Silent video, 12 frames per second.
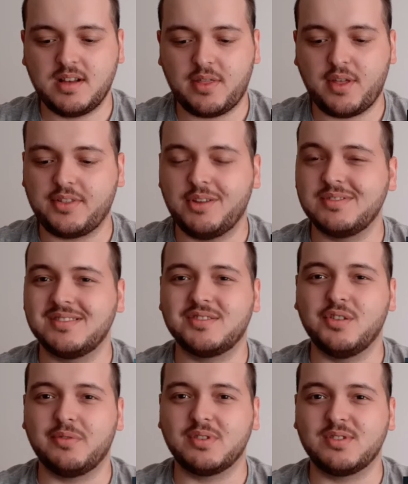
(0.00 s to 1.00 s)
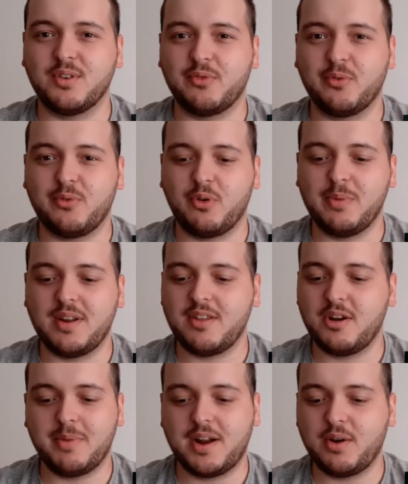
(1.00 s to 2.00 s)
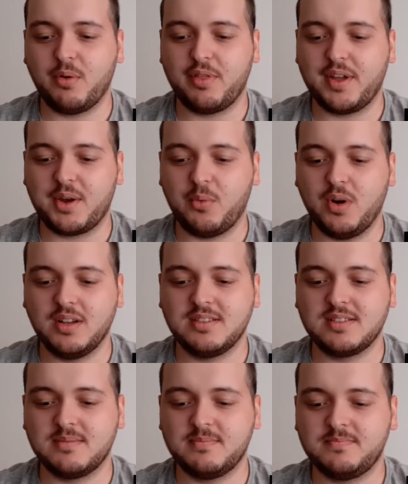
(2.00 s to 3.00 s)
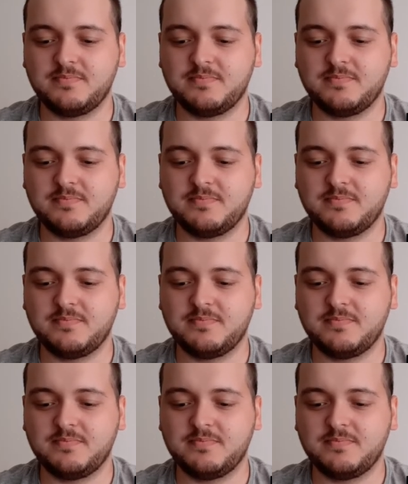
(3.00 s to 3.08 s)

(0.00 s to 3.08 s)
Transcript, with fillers: I thought that was the Silver Surfer for a minute there, but I don't think it was.